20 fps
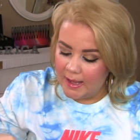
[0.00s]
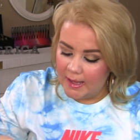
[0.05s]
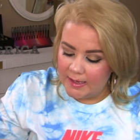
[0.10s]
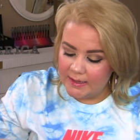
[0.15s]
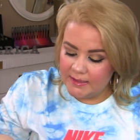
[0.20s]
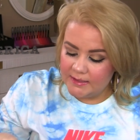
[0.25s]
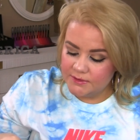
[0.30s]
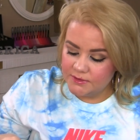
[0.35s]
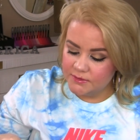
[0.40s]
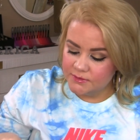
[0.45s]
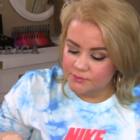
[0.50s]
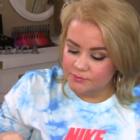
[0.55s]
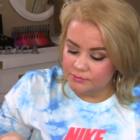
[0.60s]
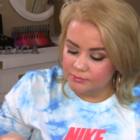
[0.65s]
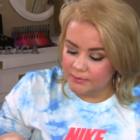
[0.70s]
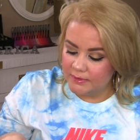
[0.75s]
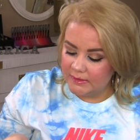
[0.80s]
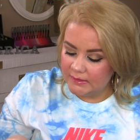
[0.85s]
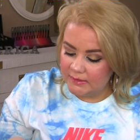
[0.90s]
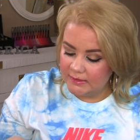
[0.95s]
And it just
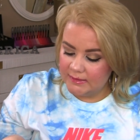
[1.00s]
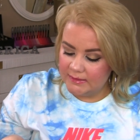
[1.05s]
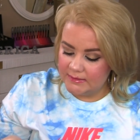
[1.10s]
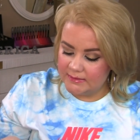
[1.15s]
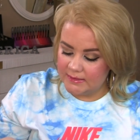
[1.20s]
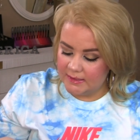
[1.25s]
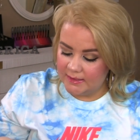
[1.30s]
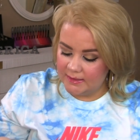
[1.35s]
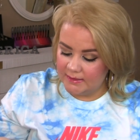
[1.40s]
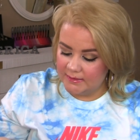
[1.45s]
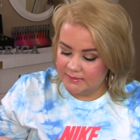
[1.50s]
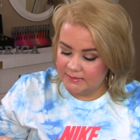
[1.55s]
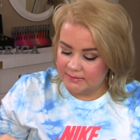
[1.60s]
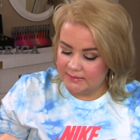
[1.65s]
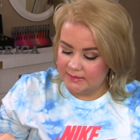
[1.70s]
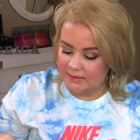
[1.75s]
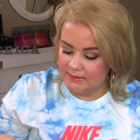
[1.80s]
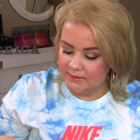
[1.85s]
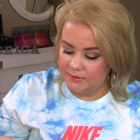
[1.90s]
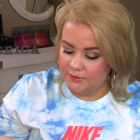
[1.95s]
really
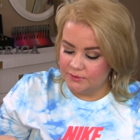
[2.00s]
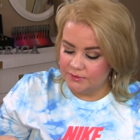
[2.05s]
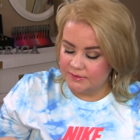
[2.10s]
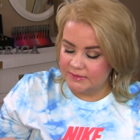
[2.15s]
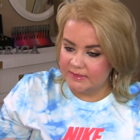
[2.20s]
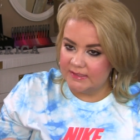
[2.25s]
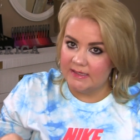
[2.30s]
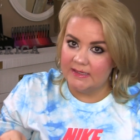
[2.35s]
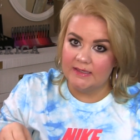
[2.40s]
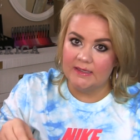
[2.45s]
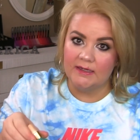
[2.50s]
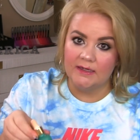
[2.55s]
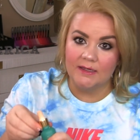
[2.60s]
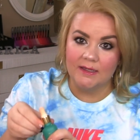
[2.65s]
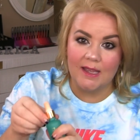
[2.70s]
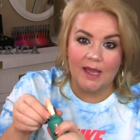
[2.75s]
does get your skin